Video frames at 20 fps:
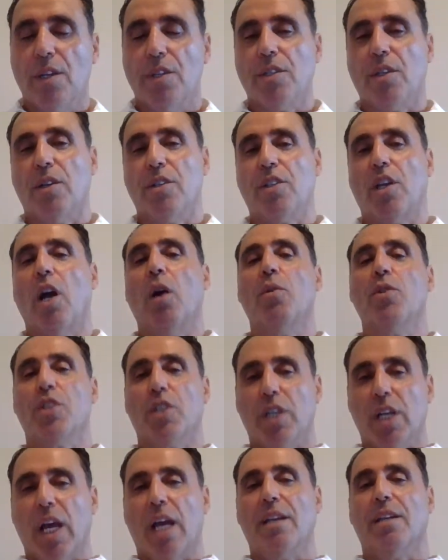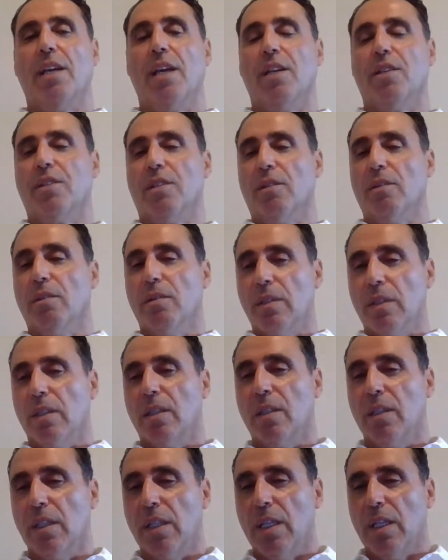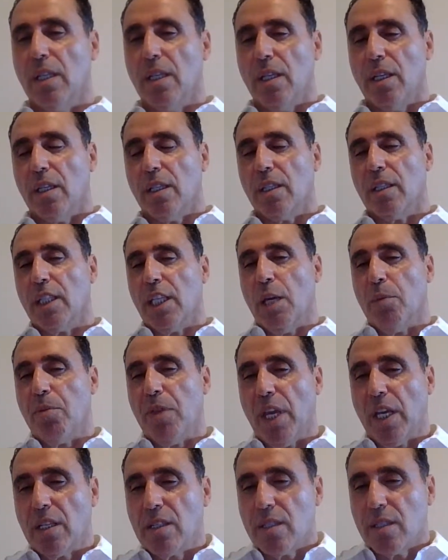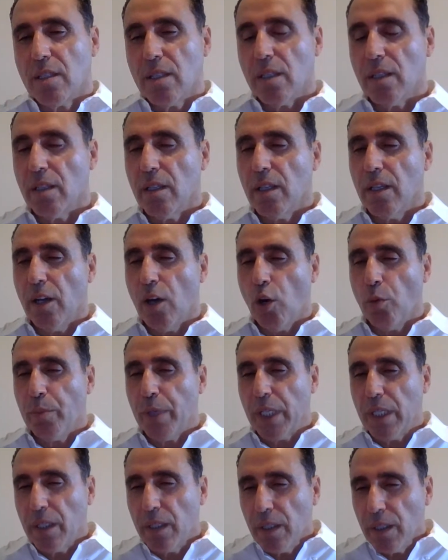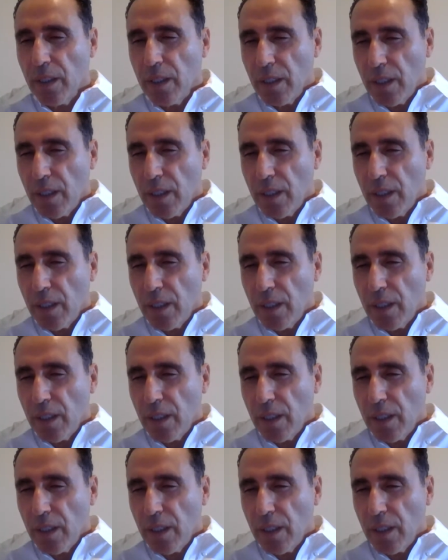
So it's always a good idea to keep things open.